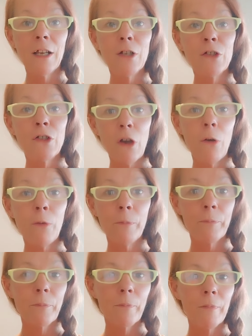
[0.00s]
So
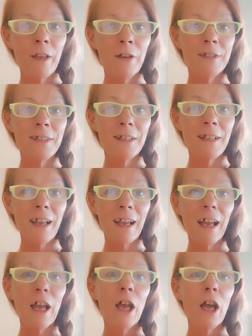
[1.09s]
here's the thing.
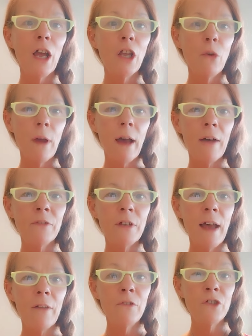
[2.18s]
You have to
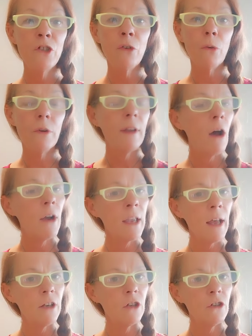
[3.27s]
have two. Now,
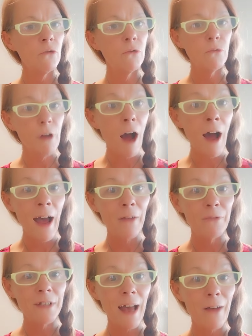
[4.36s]
again, you do not have
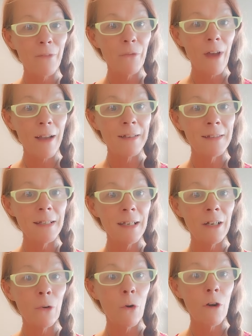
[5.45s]
to have the
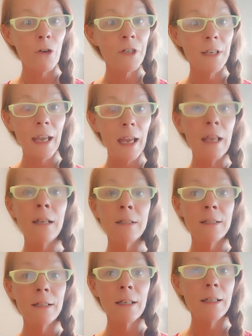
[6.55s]
vaccine in order to get
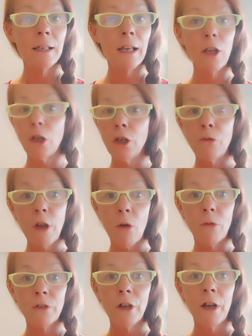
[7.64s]
into India. You
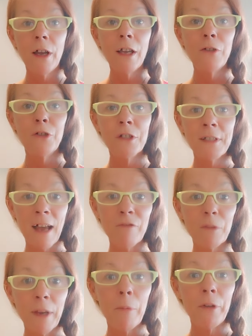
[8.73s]
don't. You just have
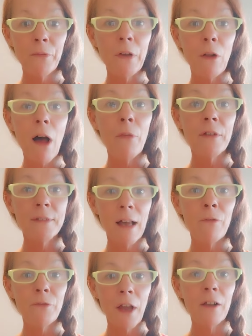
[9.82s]
to be able to fill out the
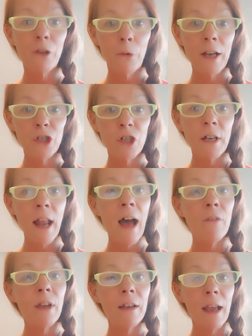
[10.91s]
self-declaration and
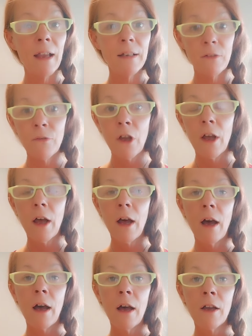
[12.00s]
have a negative
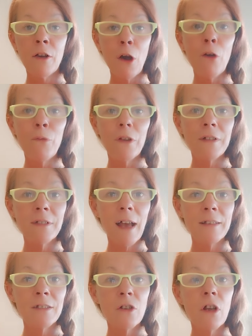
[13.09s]
COVID
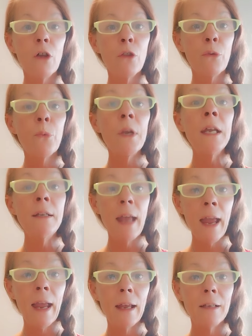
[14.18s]
test 3
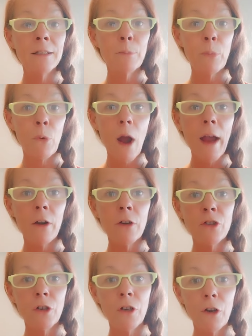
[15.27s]
days prior
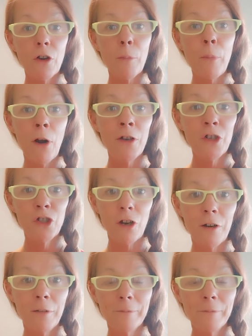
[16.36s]
to your departure.